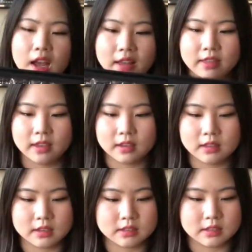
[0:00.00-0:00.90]
I think
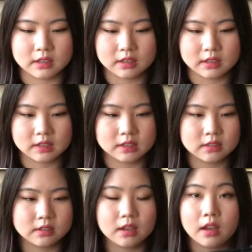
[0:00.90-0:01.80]
this
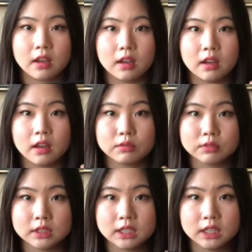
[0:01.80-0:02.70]
is a
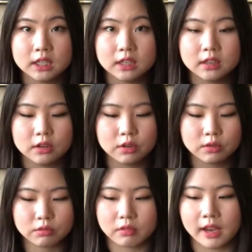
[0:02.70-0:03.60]
really
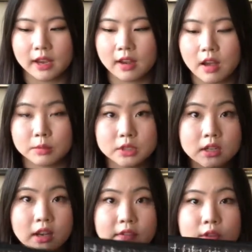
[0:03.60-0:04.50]
great
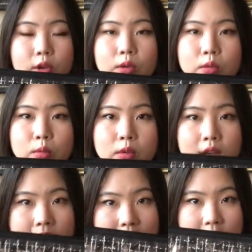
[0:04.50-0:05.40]
option. If you
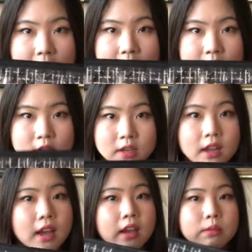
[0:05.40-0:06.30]
can get your hands on
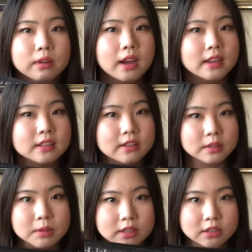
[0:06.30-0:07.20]
it, I would highly
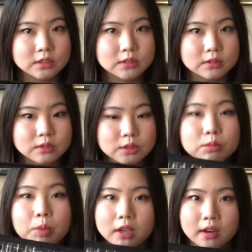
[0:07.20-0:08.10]
recommend you
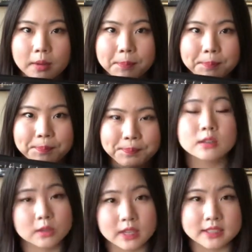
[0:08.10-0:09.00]
pick it up.
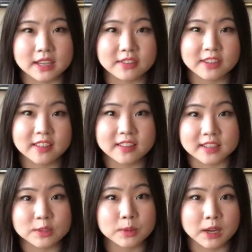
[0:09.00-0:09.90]
So that's everything.
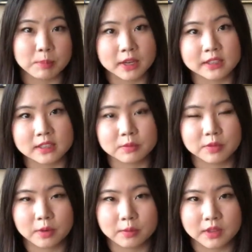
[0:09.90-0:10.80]
That's what I picked up
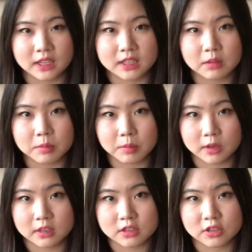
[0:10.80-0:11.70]
from the Neiman
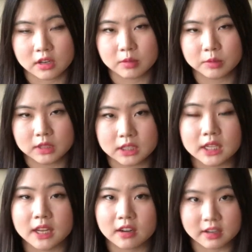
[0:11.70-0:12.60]
Marcus Chanel
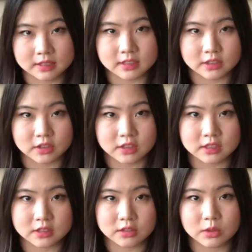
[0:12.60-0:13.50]
boutique at Hudson
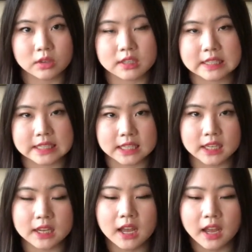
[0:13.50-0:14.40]
Yards in New York
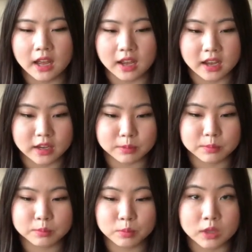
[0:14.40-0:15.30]
City. I
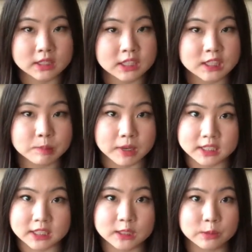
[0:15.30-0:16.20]
wasn't
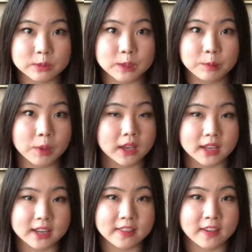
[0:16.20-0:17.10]
expecting to really pick
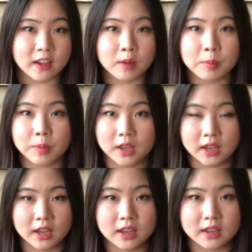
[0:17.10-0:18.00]
anything up,
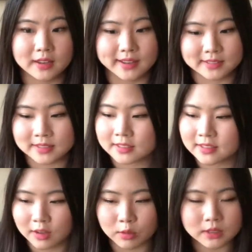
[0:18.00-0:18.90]
but as it
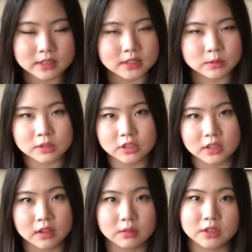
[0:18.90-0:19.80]
always is with
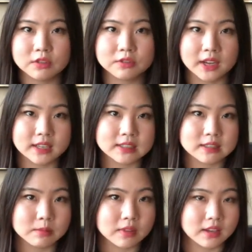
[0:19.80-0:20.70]
Chanel, when you find
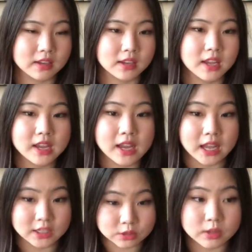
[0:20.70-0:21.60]
something
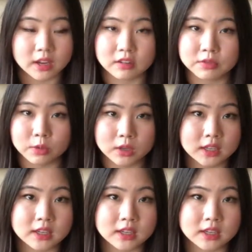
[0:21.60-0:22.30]
and you can afford